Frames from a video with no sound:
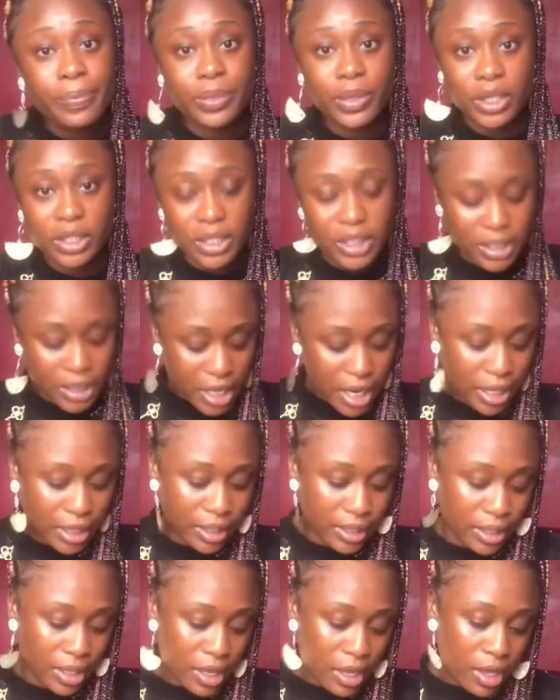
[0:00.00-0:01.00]
the
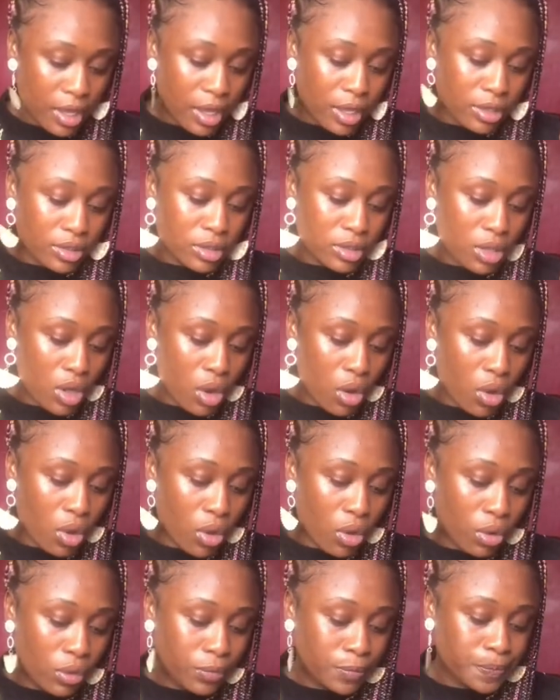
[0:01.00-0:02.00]
designer.
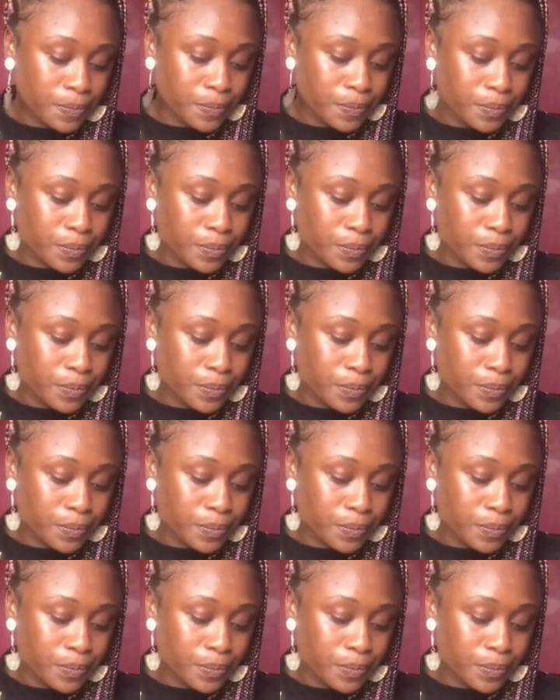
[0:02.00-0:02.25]
So